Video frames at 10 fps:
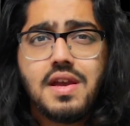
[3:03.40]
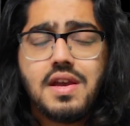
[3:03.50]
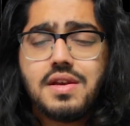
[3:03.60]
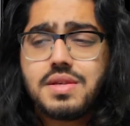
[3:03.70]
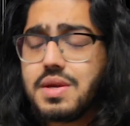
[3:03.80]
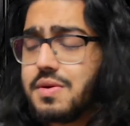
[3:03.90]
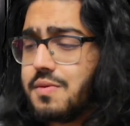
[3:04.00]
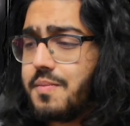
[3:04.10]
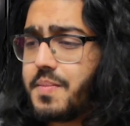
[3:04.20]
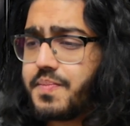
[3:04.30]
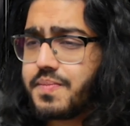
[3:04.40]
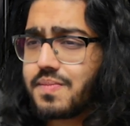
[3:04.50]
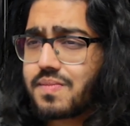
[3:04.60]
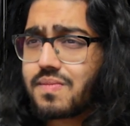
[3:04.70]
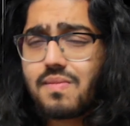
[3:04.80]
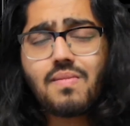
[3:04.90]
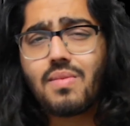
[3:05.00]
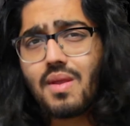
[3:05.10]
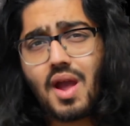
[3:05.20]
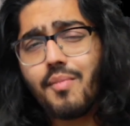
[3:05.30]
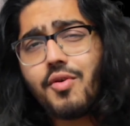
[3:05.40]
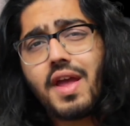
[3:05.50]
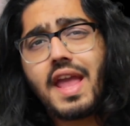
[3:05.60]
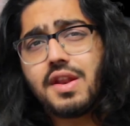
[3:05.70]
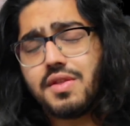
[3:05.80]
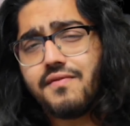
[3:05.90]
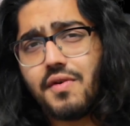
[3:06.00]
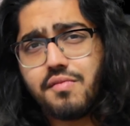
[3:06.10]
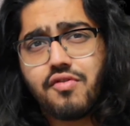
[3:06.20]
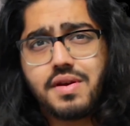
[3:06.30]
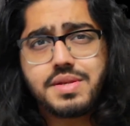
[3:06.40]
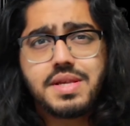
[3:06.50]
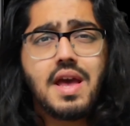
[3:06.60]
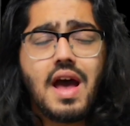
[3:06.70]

So, I'm not hating on the Fold products.